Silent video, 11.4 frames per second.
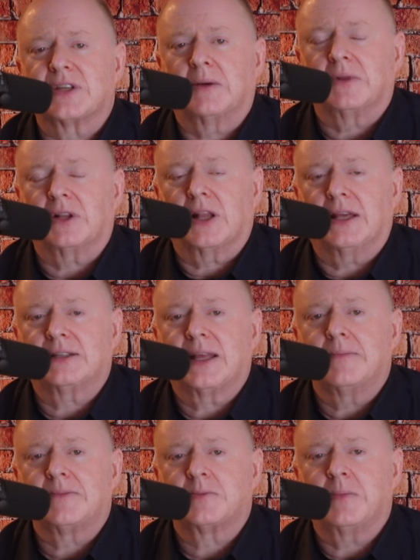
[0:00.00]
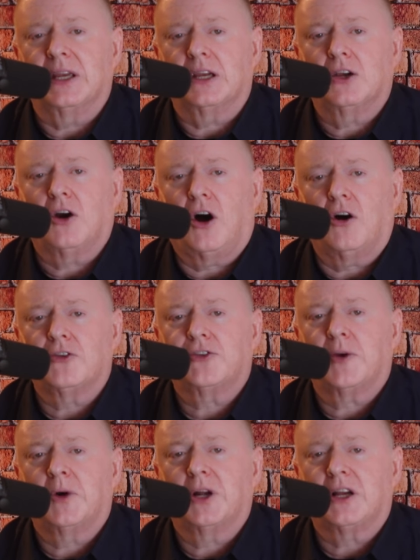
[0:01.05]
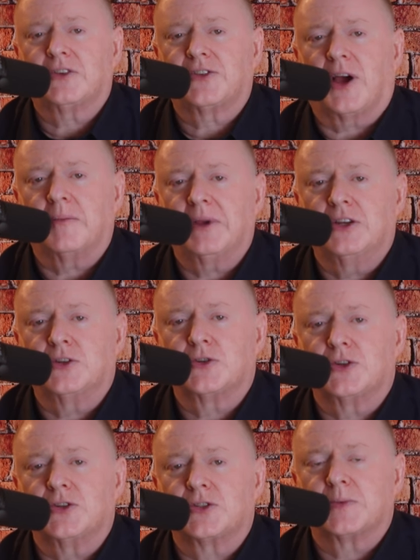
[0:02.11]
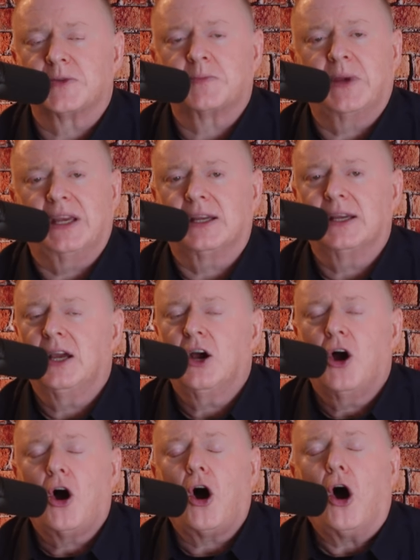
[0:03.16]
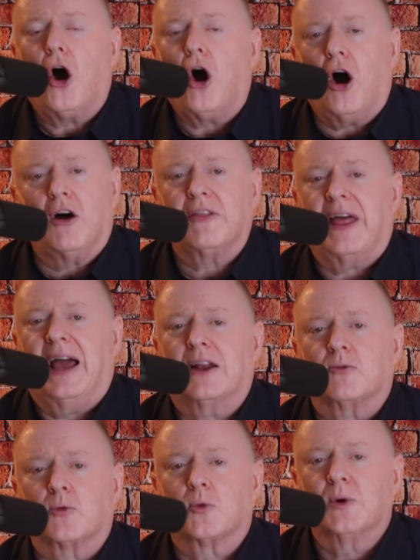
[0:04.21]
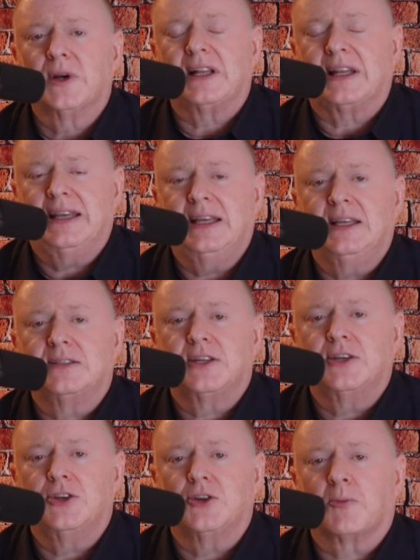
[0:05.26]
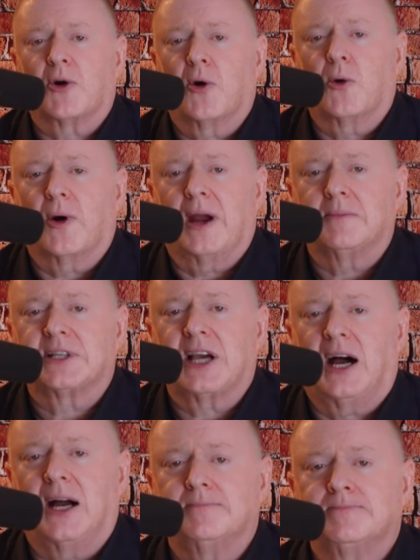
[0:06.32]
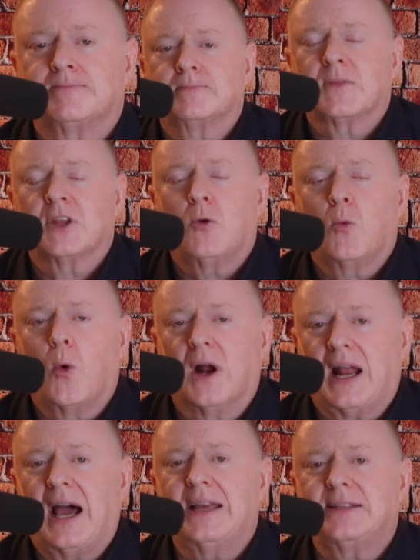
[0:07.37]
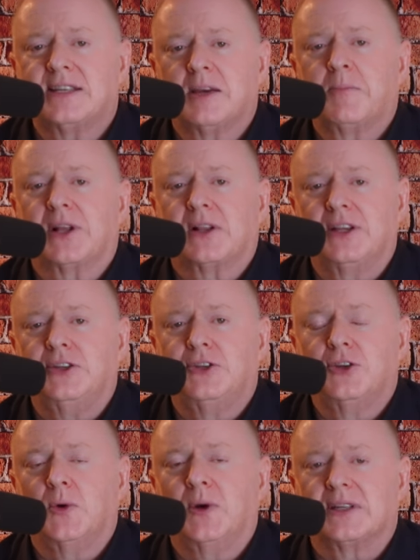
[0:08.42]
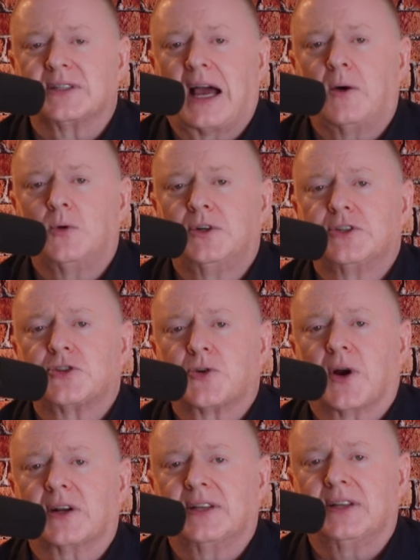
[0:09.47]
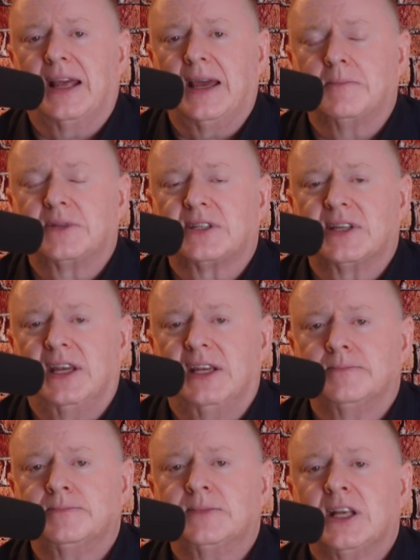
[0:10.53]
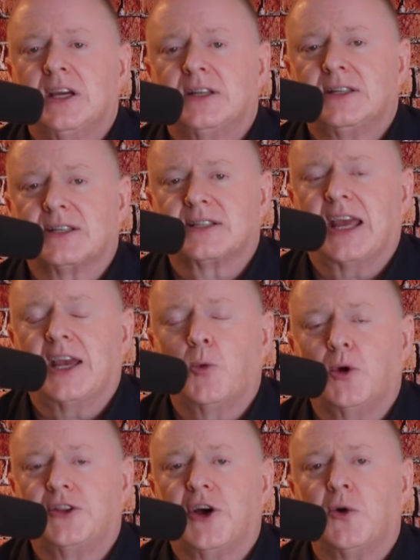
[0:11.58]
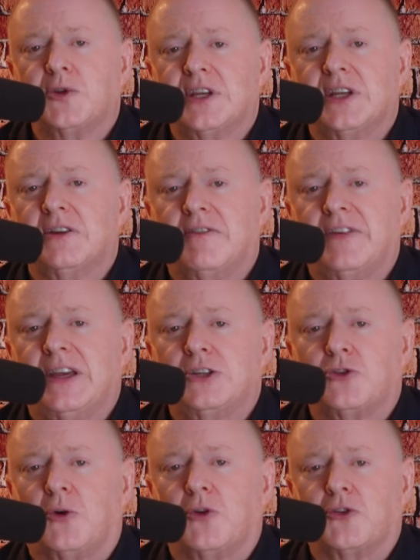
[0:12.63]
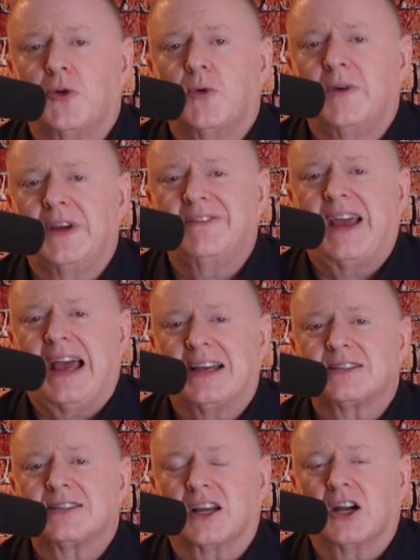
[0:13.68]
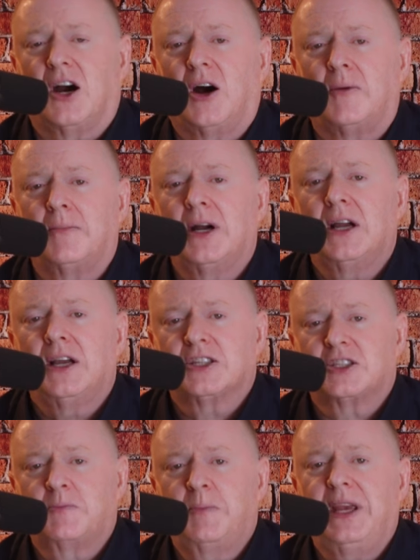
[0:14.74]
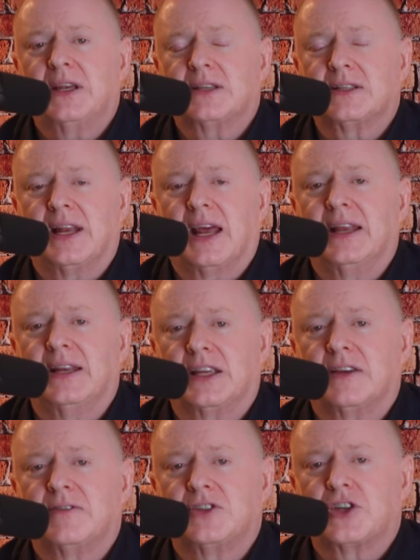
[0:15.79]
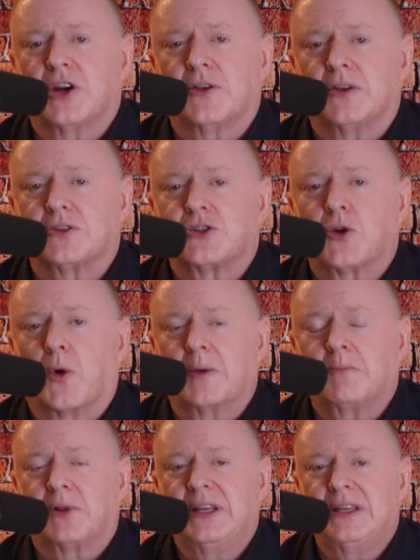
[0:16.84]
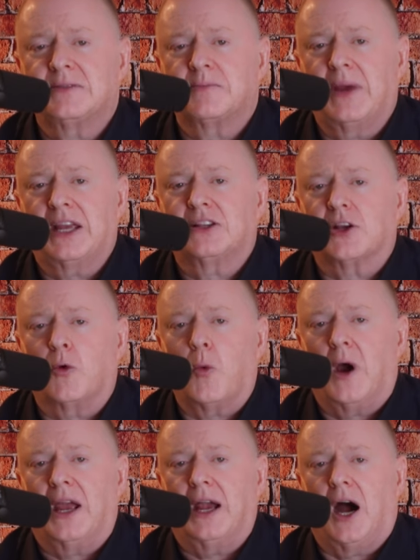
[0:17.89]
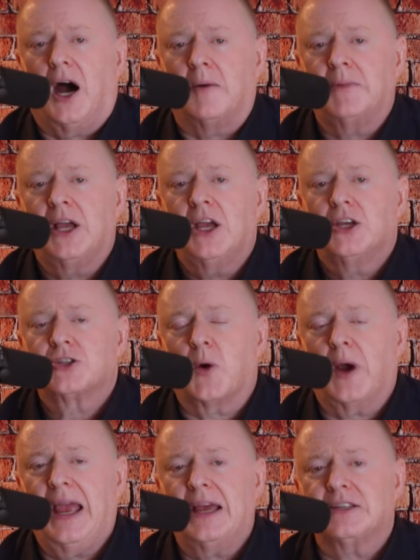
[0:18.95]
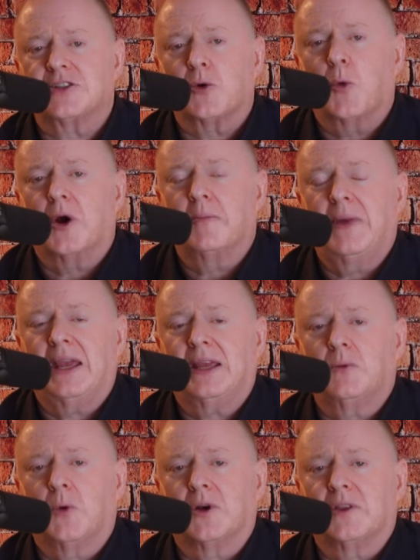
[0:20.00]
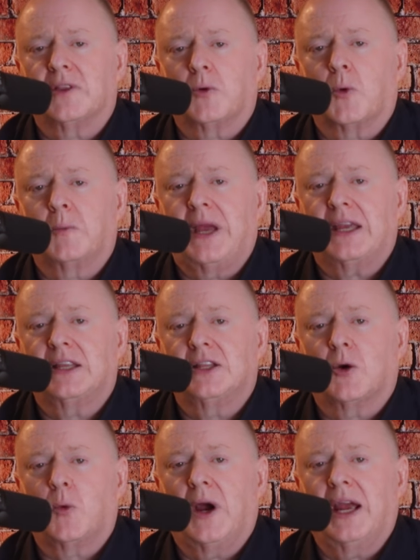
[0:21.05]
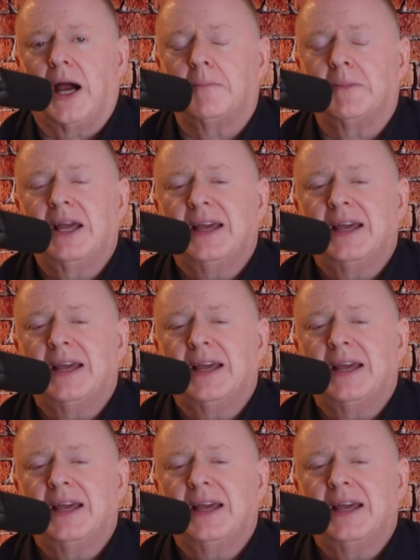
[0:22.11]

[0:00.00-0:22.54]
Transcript: them. Let them speak. Call someone else up. Introduce them. Speak. All that really eats into your program time. What I typically do is I will instruct an M C to say, would those individuals who we've asked to come speak today to give share their story, please make their way up. So as they're, we're make, we're, they're making their way up,